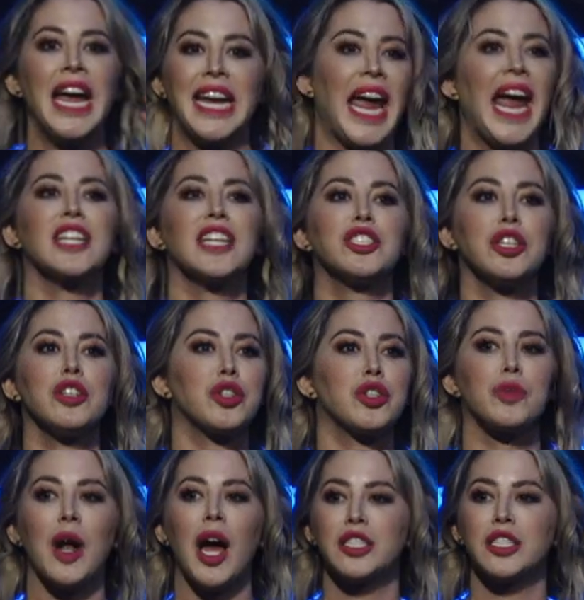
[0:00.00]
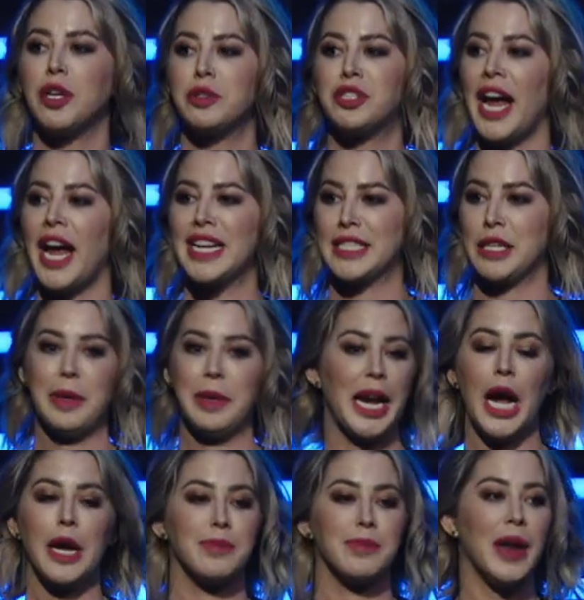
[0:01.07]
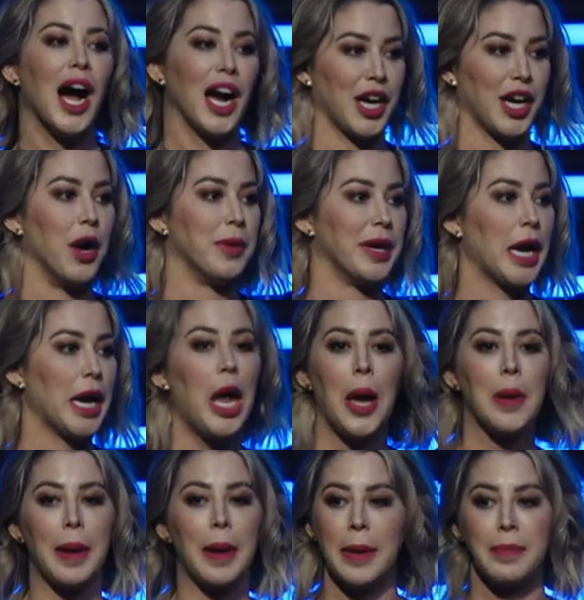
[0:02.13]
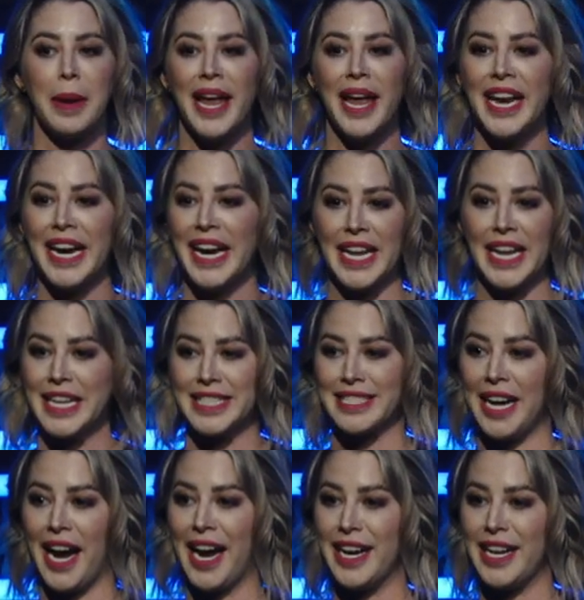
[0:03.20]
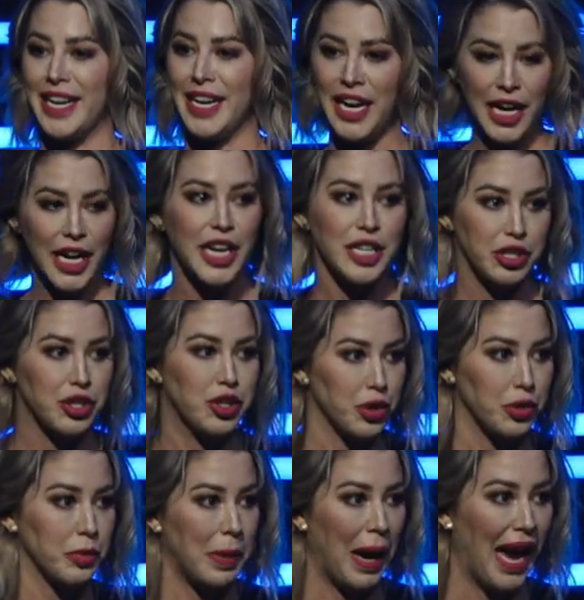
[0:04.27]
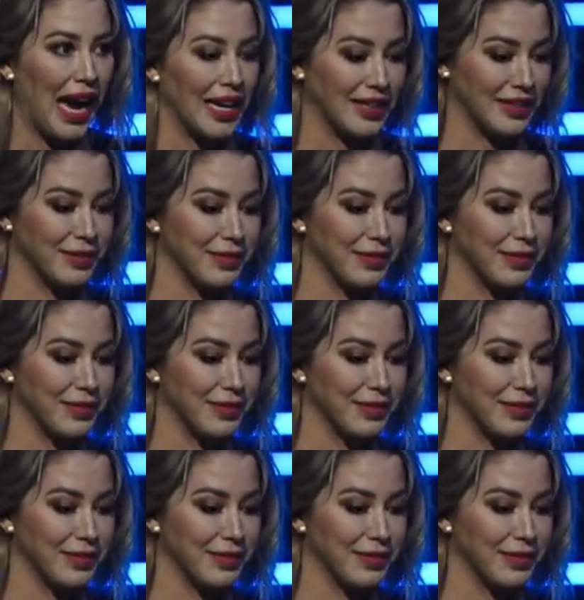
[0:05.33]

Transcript: cancel Toronto Jack Summit, I'm not going. My panic and anxiety is too bad.